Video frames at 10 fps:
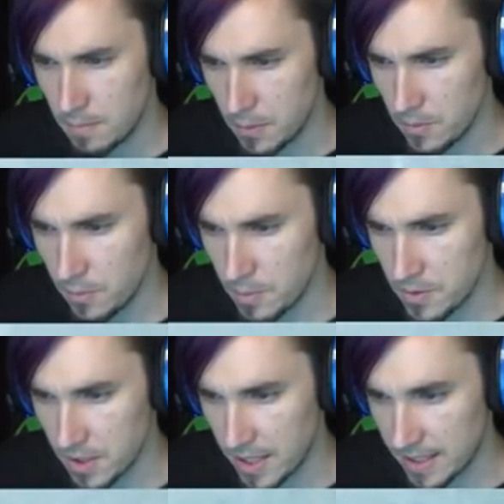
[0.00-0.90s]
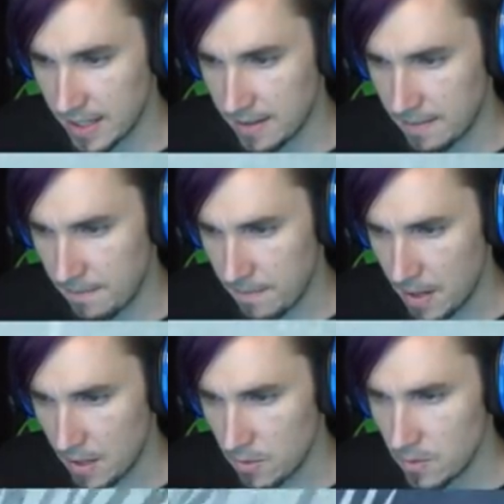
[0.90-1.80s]
Beautiful music at that.
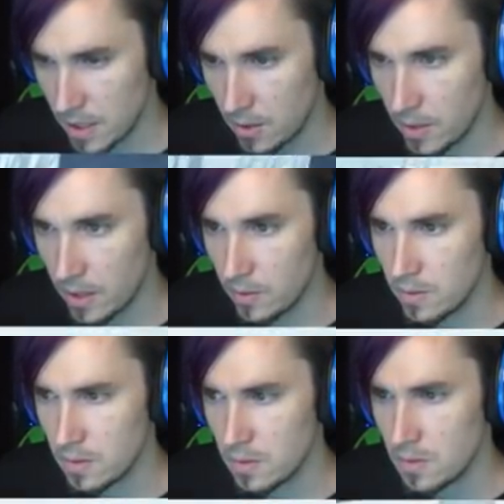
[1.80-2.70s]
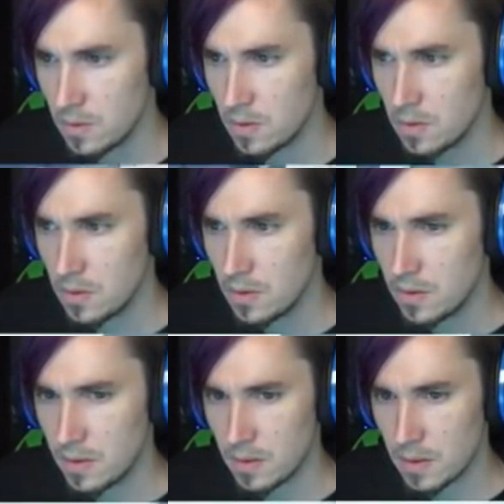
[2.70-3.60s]
Hello, hello, hello.
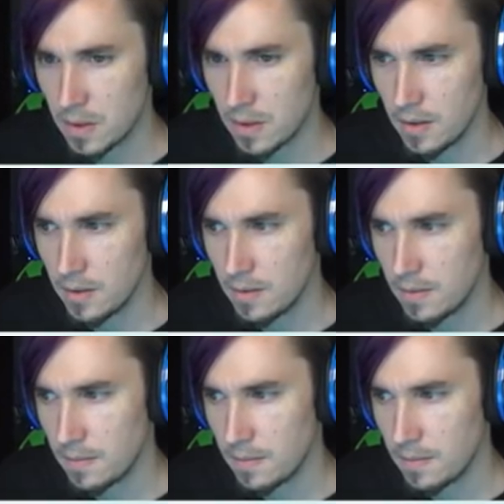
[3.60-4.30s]
Okay.